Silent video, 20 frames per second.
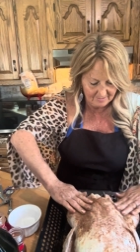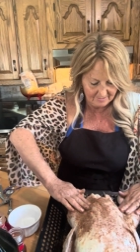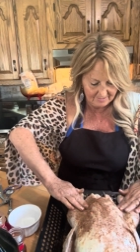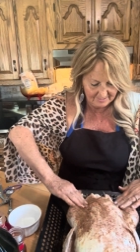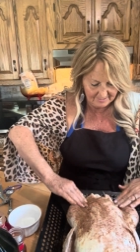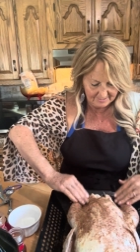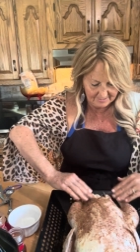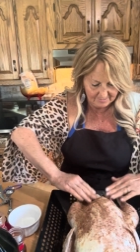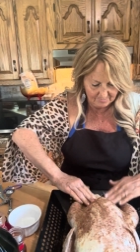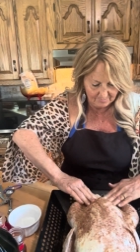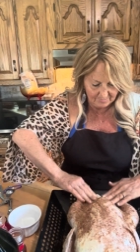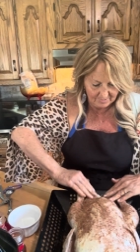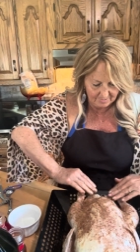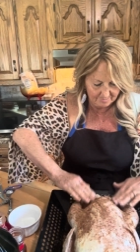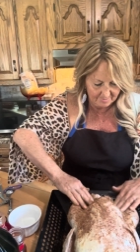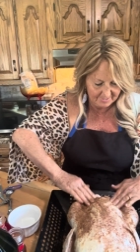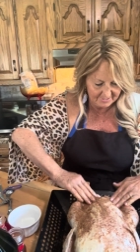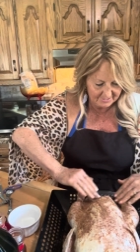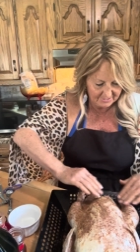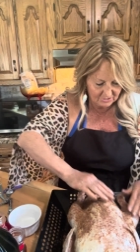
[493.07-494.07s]
This isn't
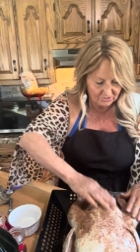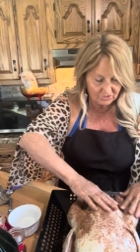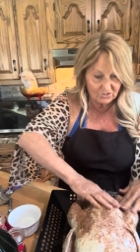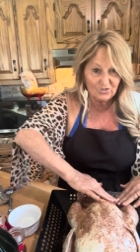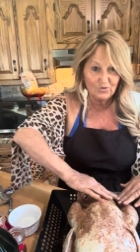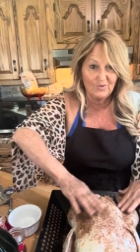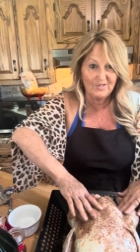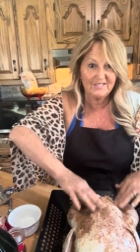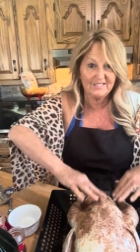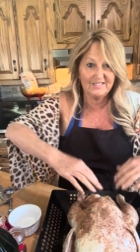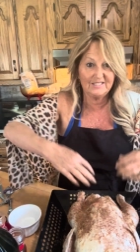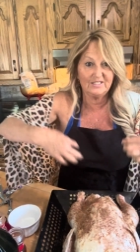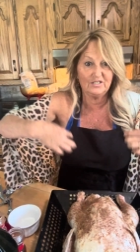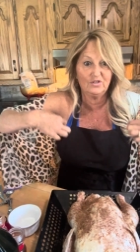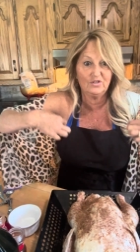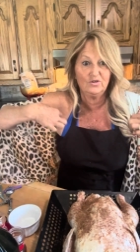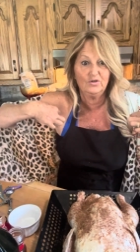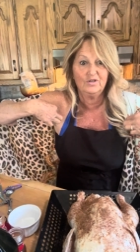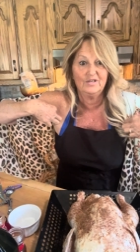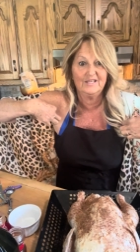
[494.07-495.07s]
the best choice to
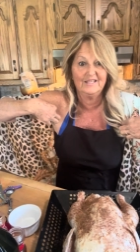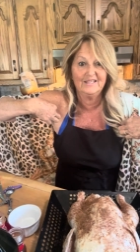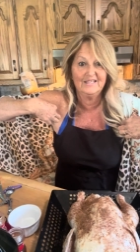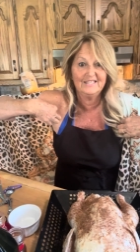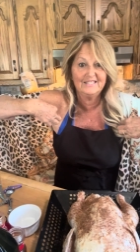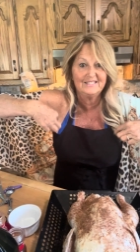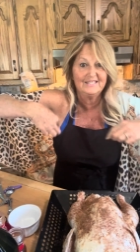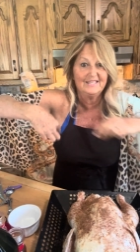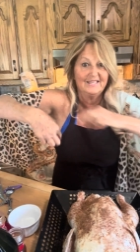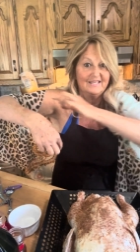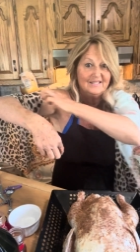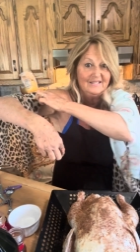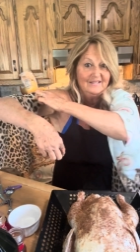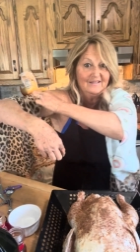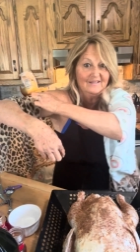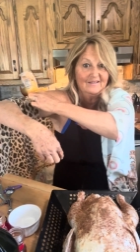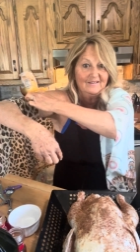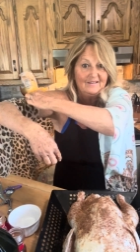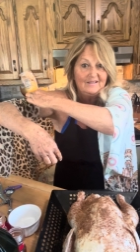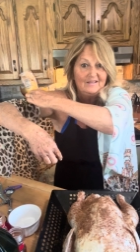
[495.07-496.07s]
cook in this thing.
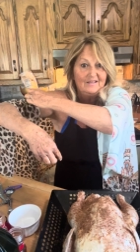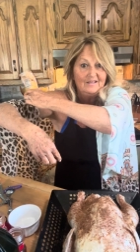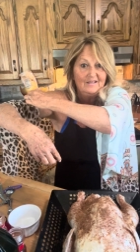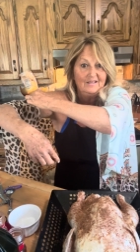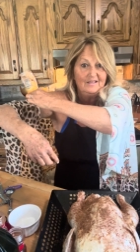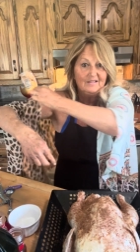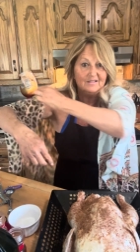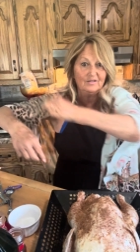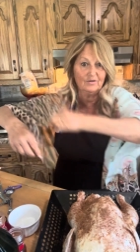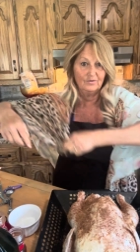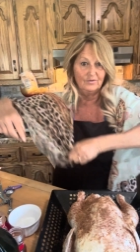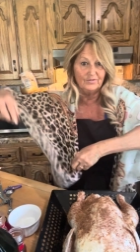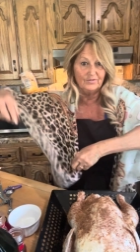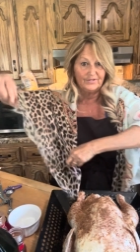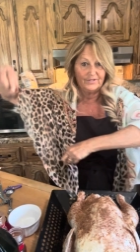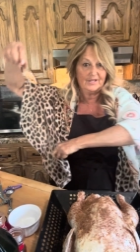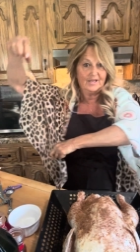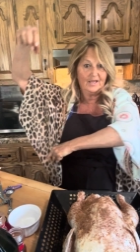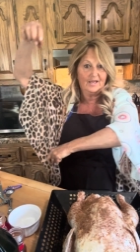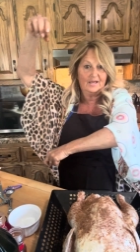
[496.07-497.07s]
It's gonna
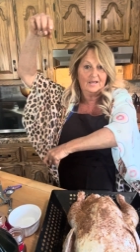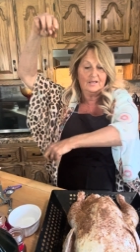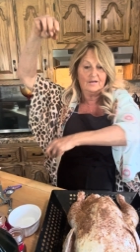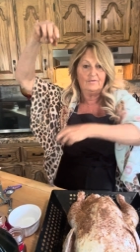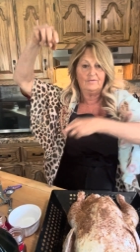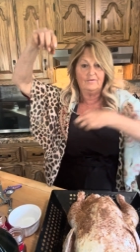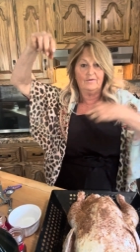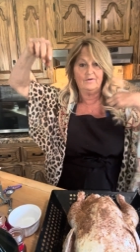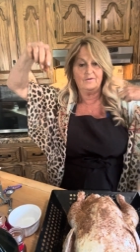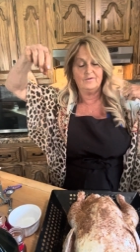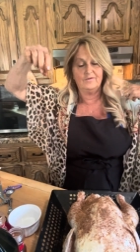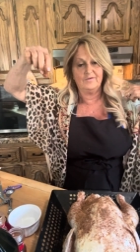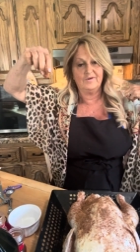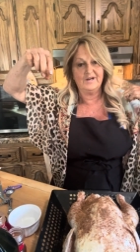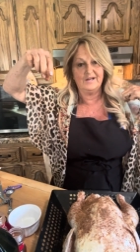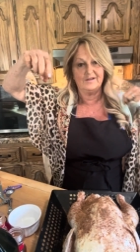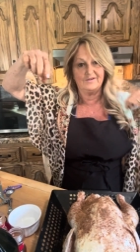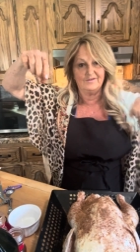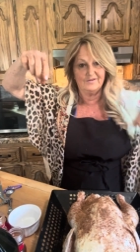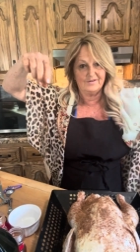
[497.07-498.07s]
slide her all
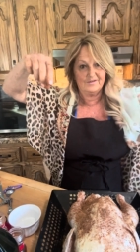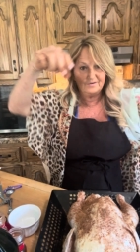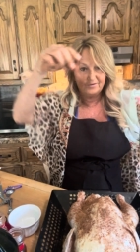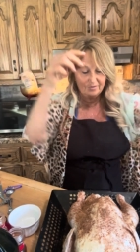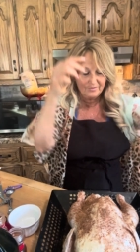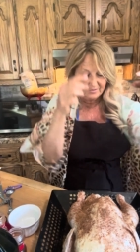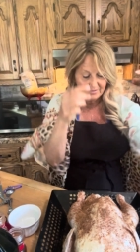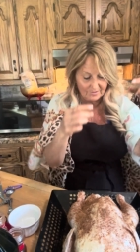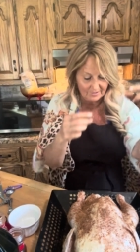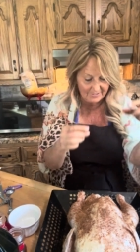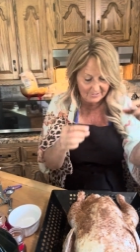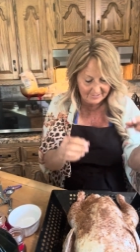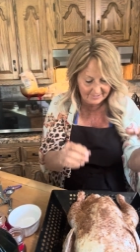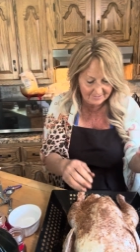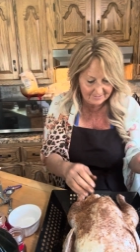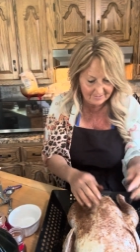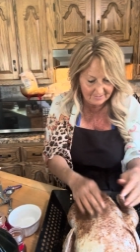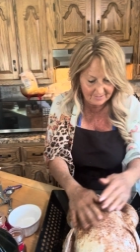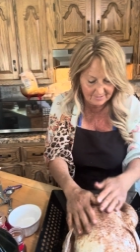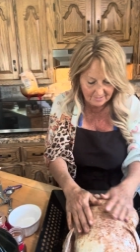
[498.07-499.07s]
around. Oh goodness.
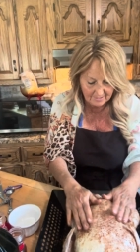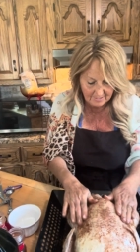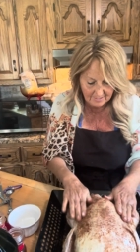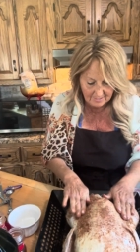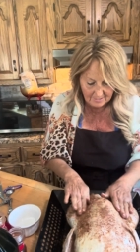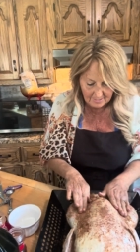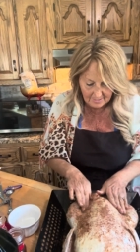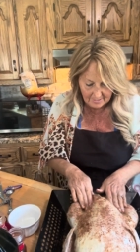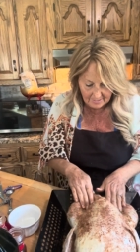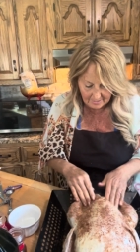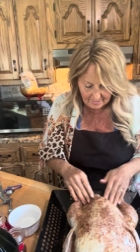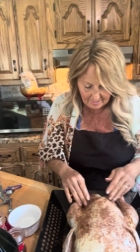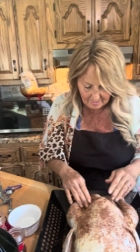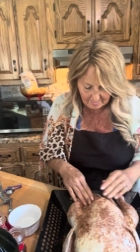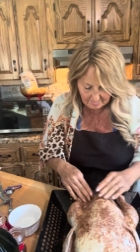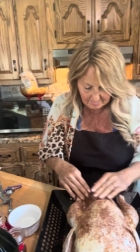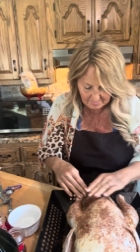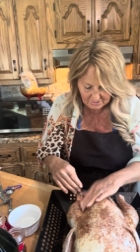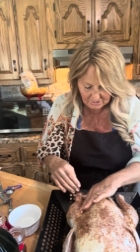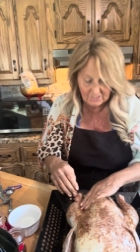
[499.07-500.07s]

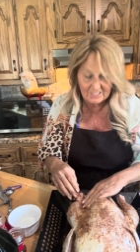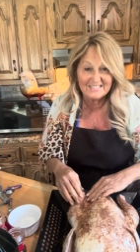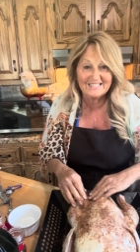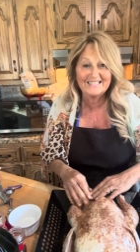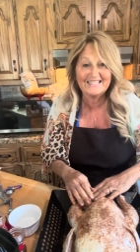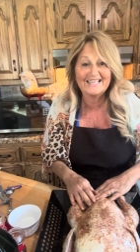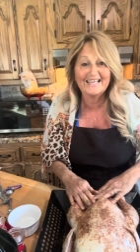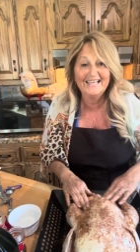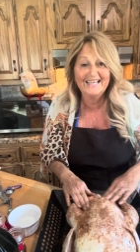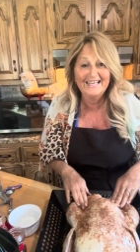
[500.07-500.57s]
Help me, Jesus.